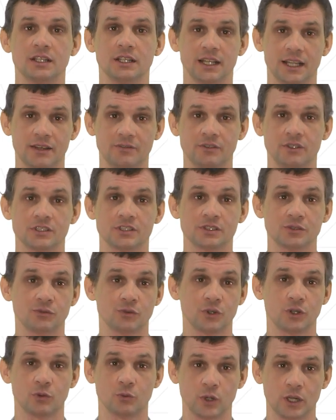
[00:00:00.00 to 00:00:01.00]
levels
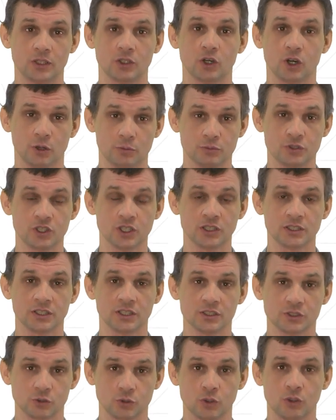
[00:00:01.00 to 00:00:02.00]
for one object
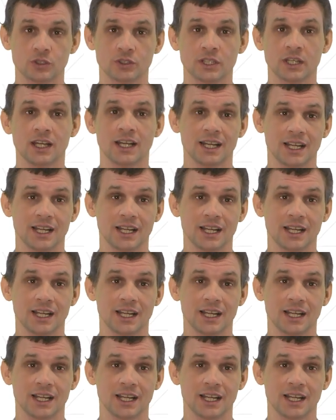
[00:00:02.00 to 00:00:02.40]
is called